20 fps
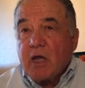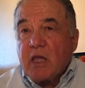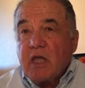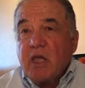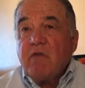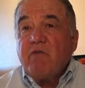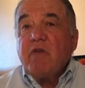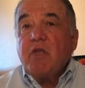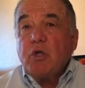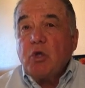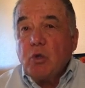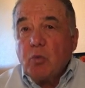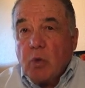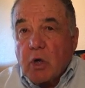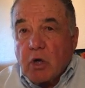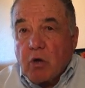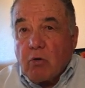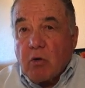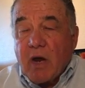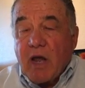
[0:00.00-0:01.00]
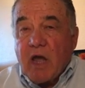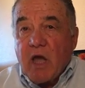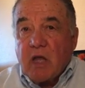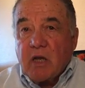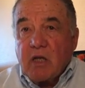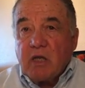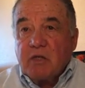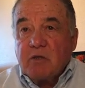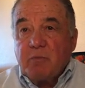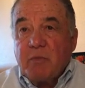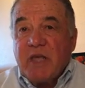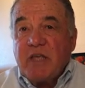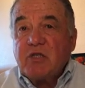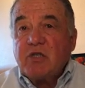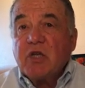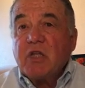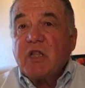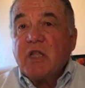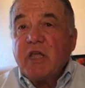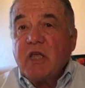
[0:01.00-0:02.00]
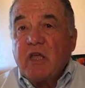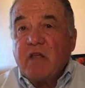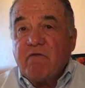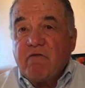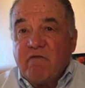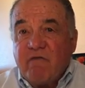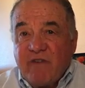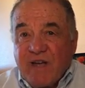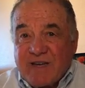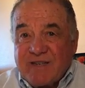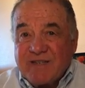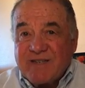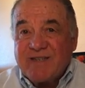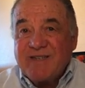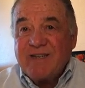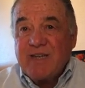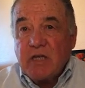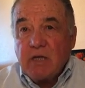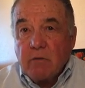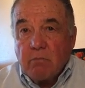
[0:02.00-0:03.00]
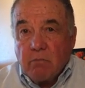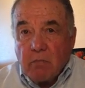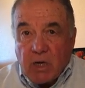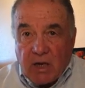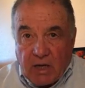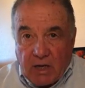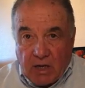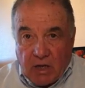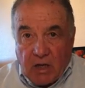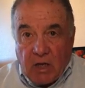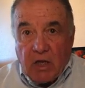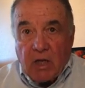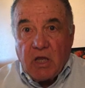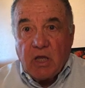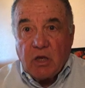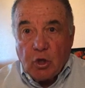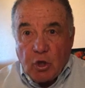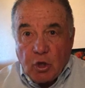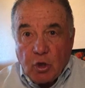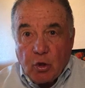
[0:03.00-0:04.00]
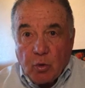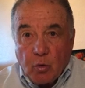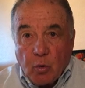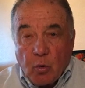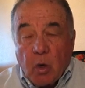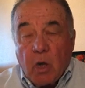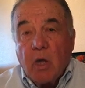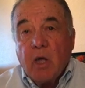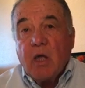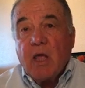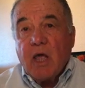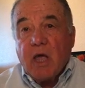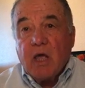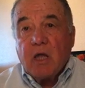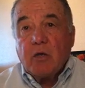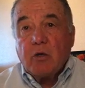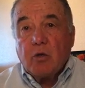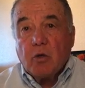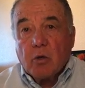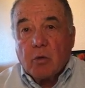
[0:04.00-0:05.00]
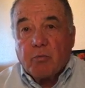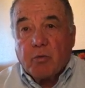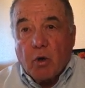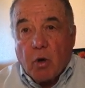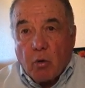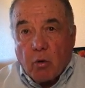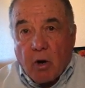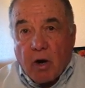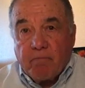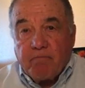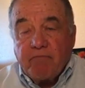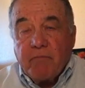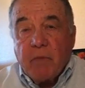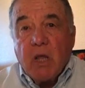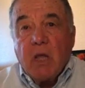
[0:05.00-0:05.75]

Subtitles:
giving you a grant is basically investing money in you and your program.